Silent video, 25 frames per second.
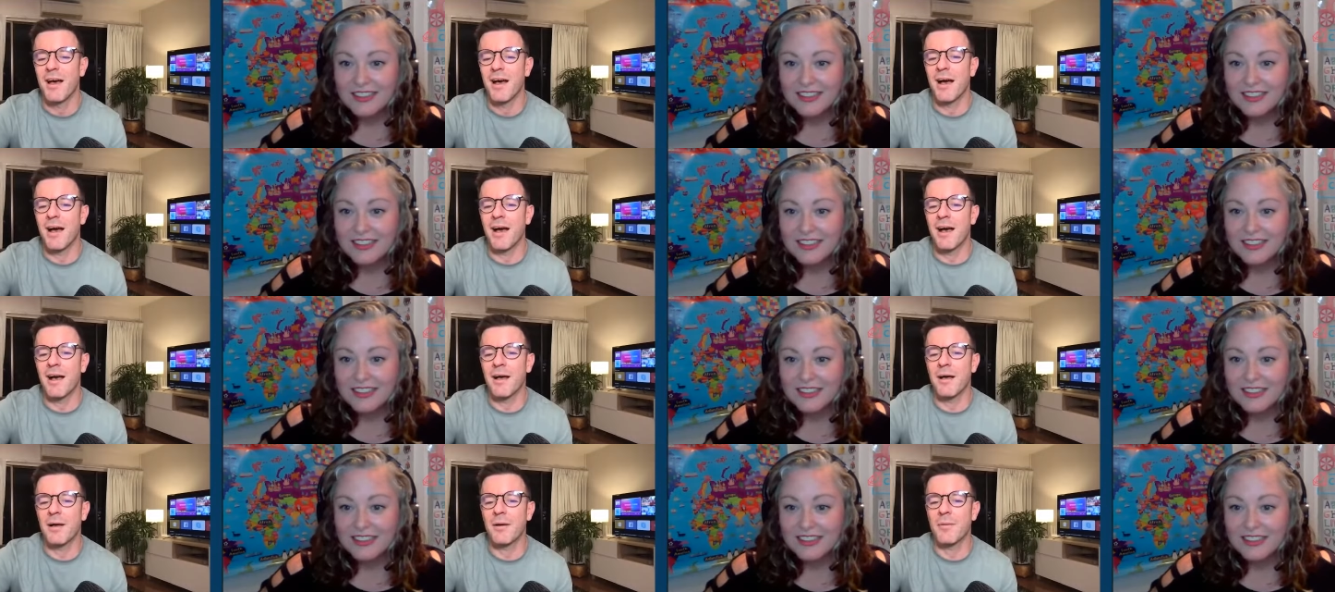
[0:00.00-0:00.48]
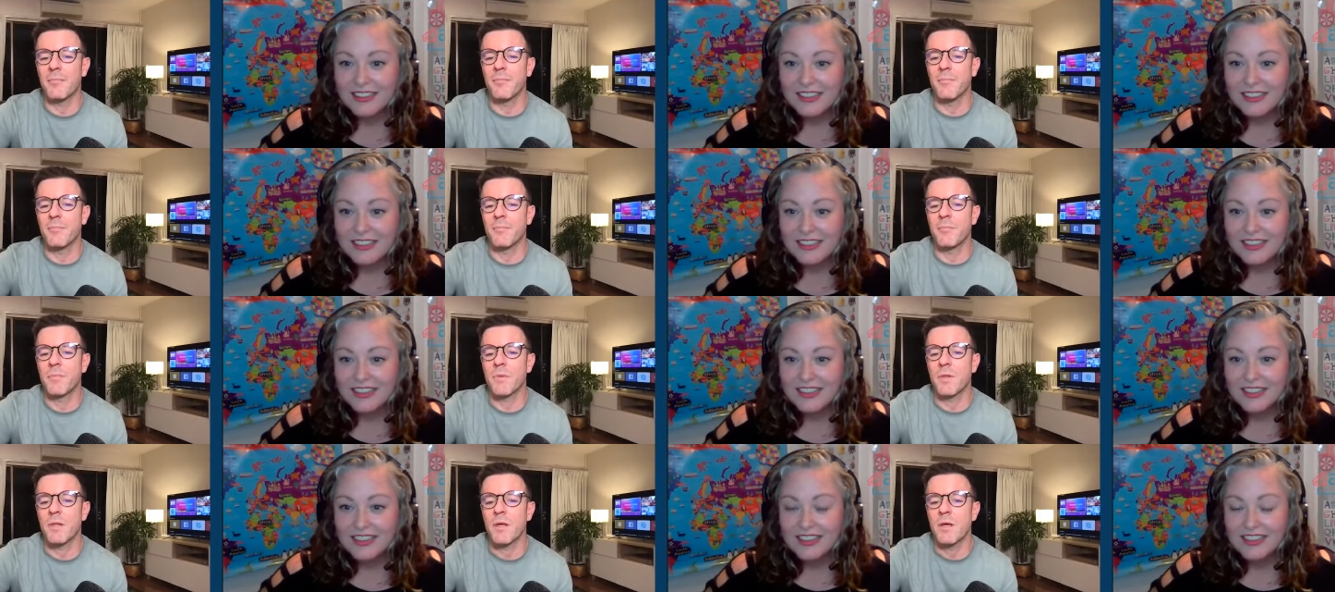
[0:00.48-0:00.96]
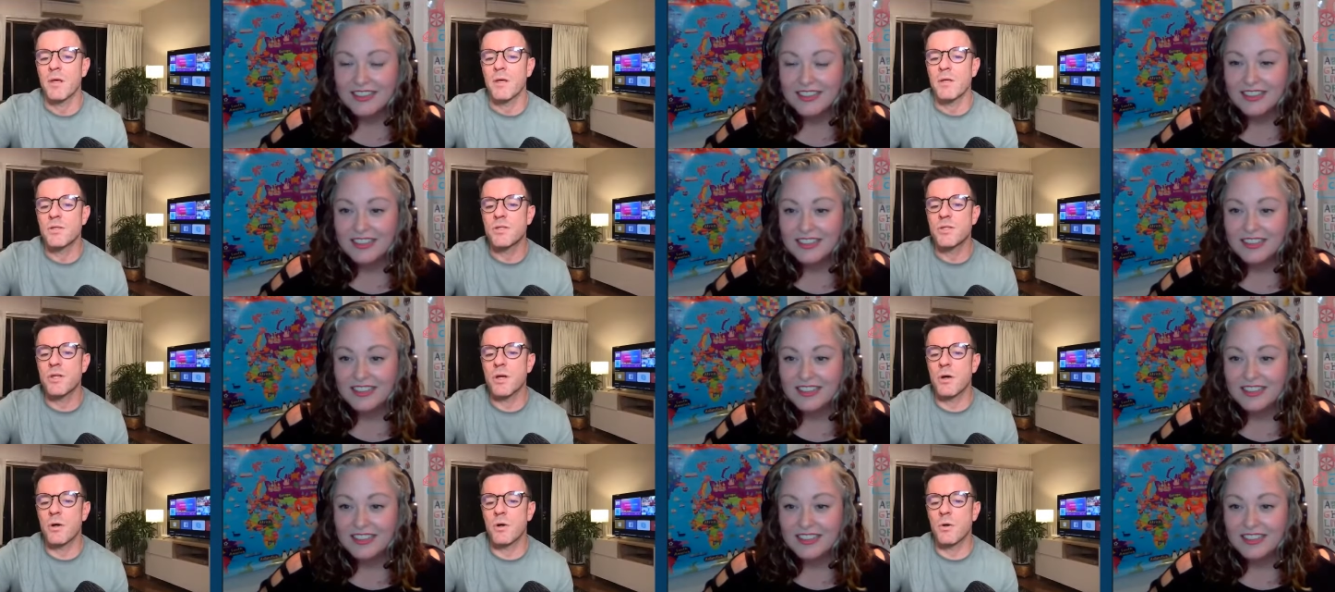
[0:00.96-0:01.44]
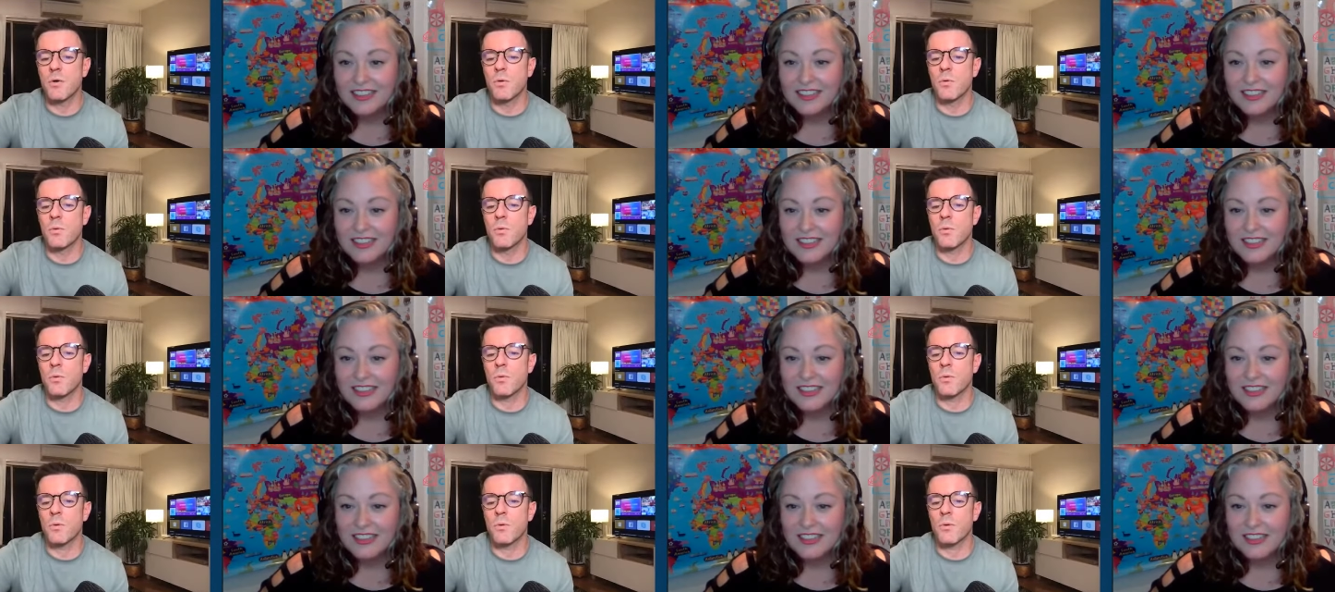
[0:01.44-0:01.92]
Speaker 1: Um,
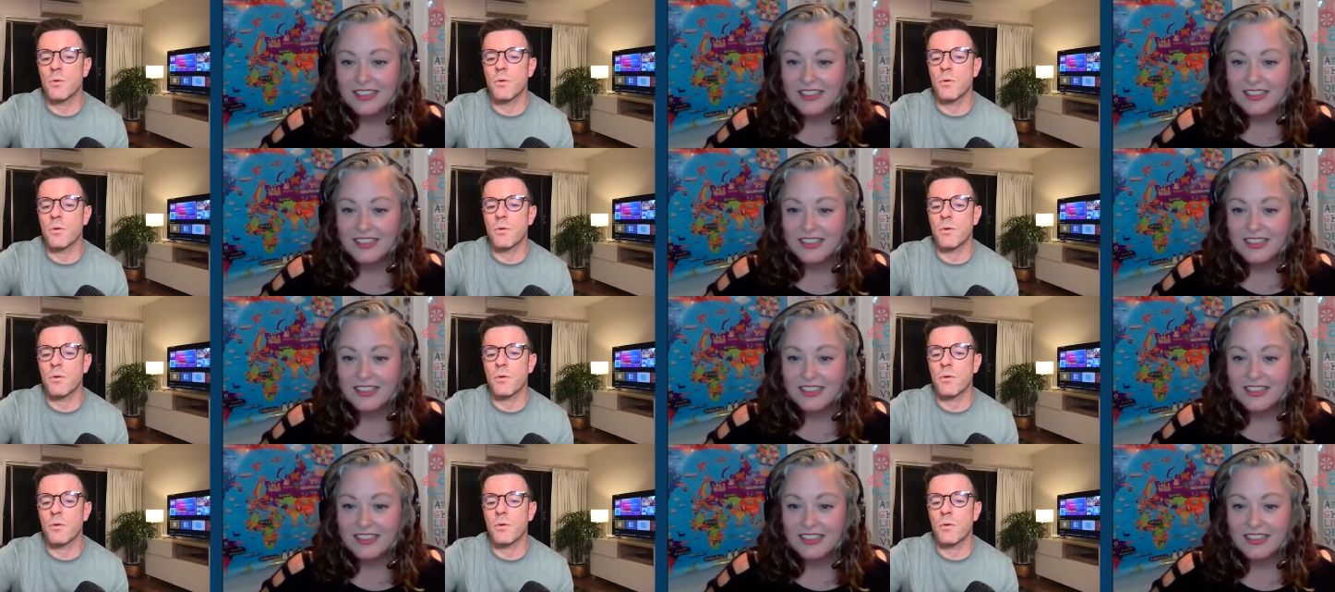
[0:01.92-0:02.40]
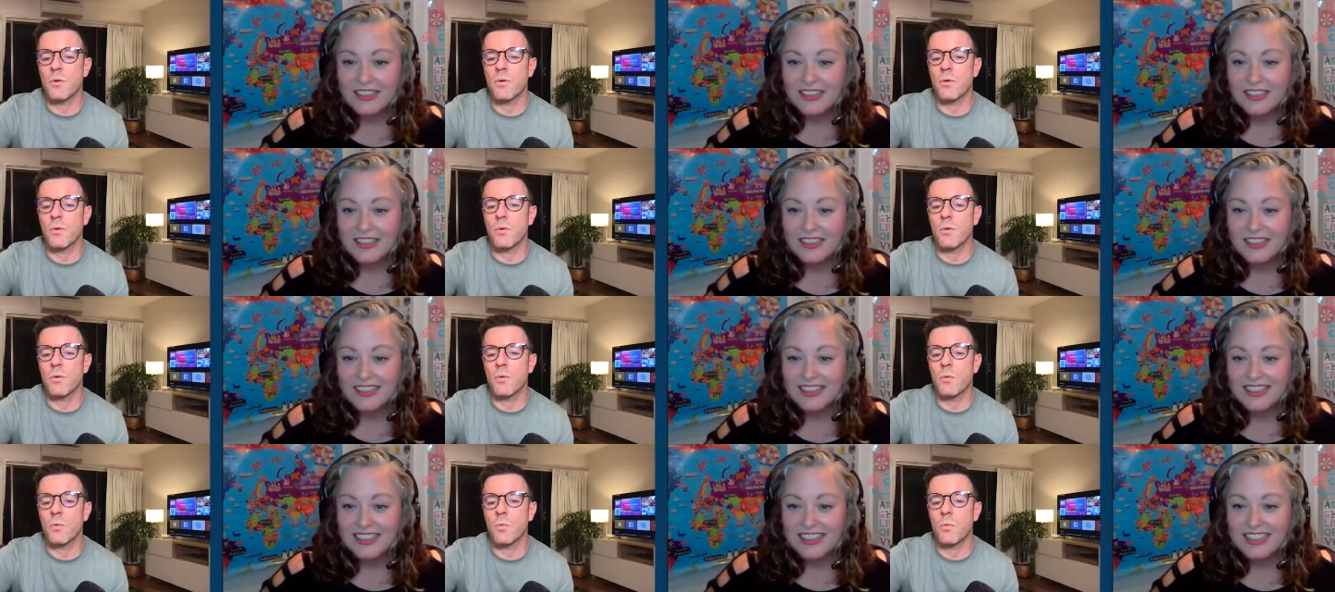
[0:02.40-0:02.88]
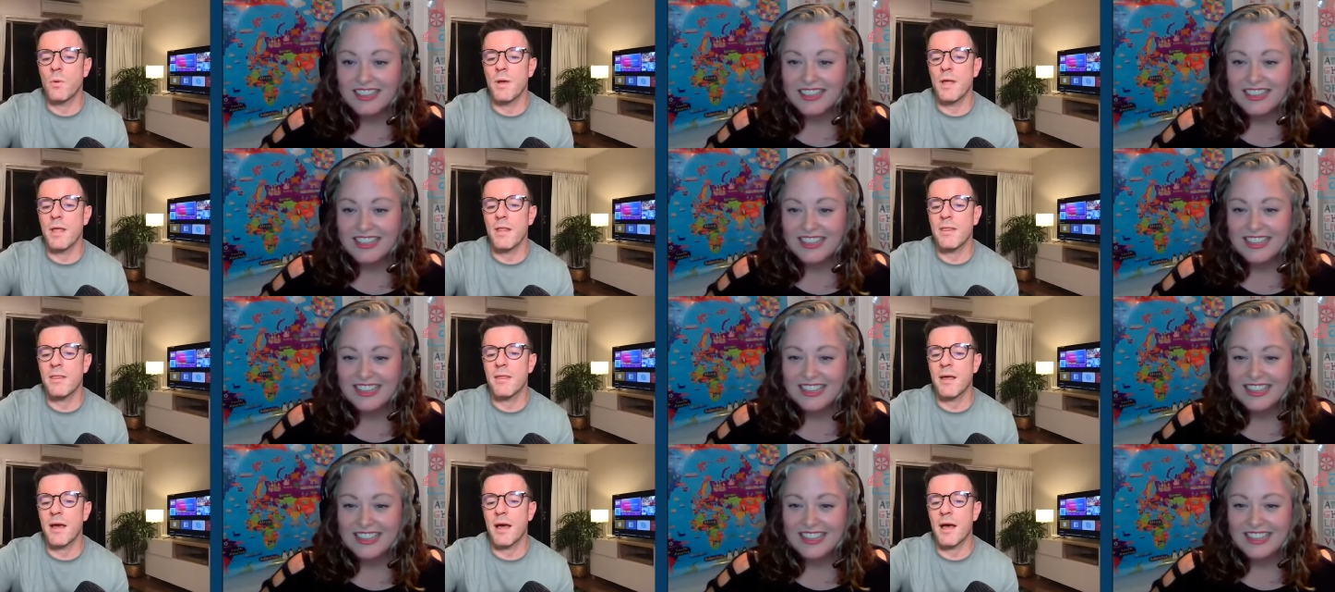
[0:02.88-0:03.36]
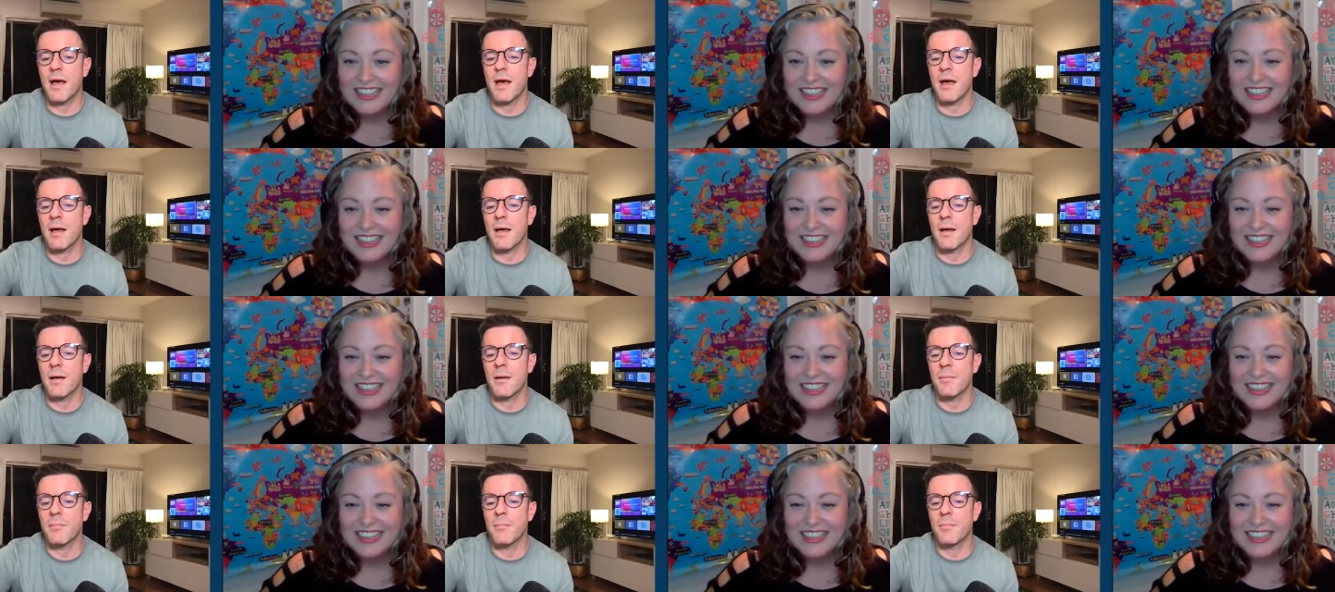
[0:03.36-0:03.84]
so with
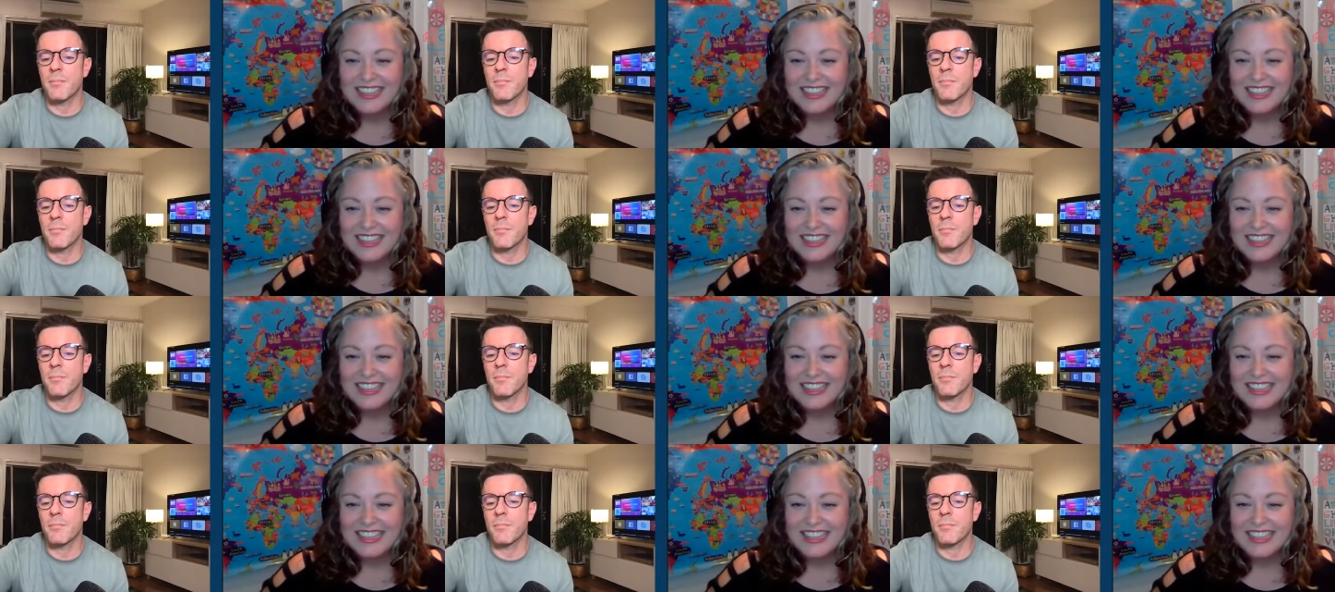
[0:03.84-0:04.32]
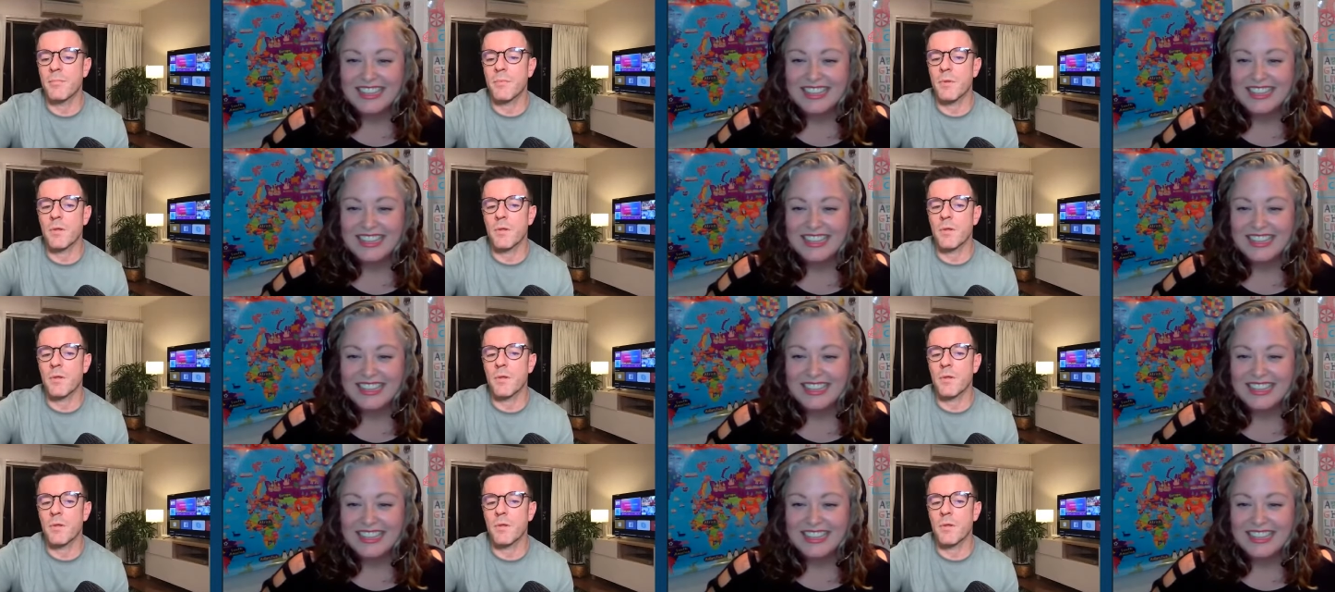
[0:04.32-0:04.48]
um,